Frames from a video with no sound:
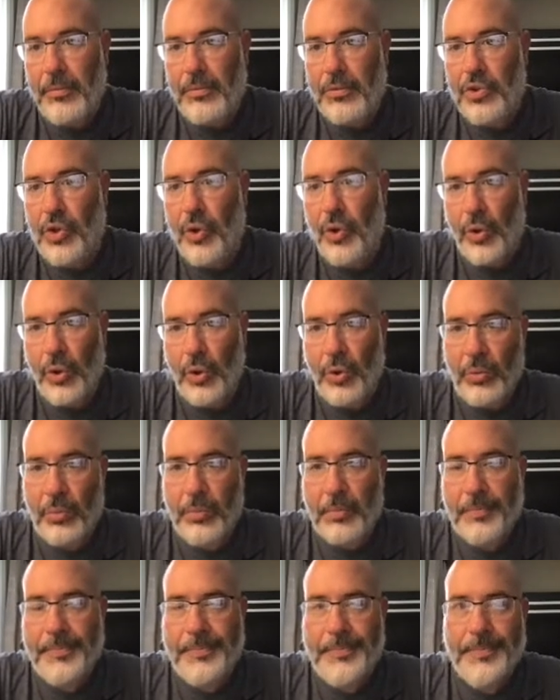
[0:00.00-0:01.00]
total
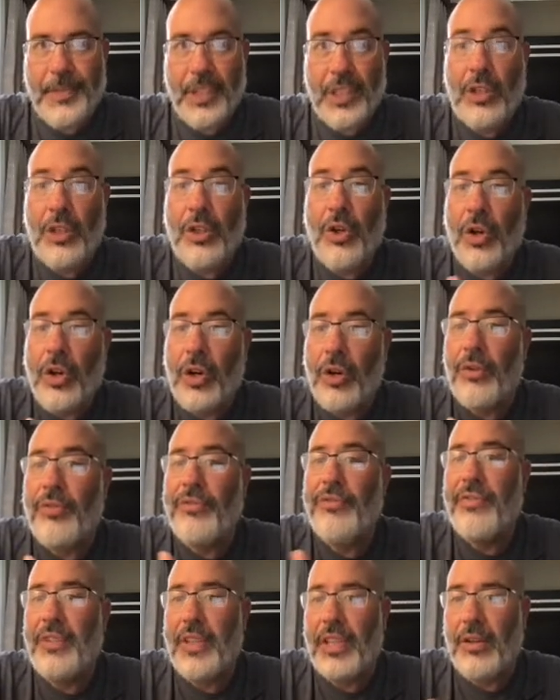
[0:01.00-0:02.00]
look or
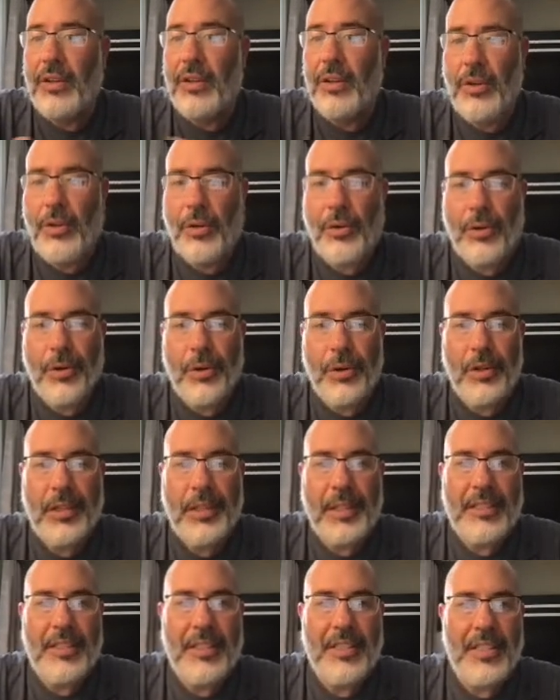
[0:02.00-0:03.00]
feel or
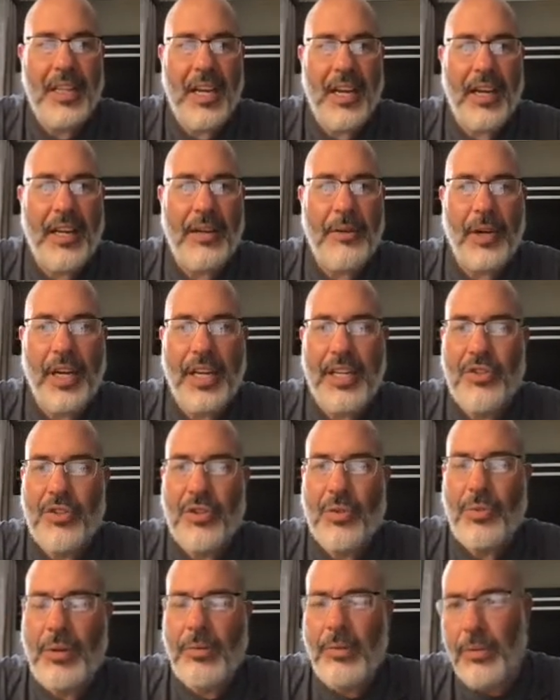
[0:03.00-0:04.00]
design, right? So
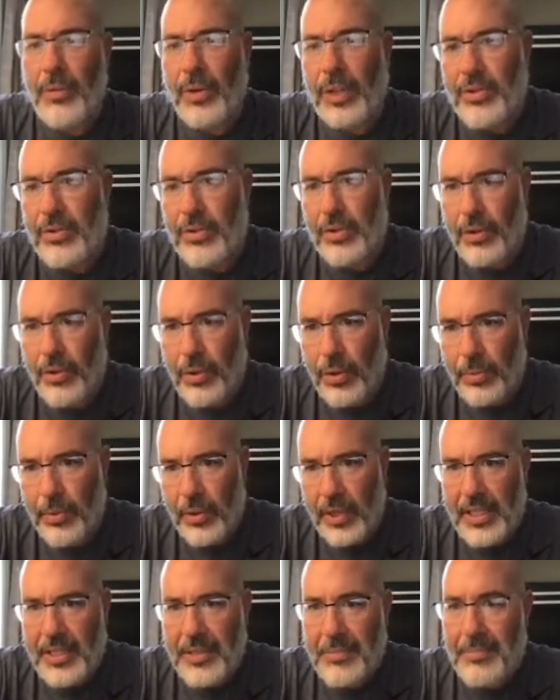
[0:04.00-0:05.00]
we would want to incorporate as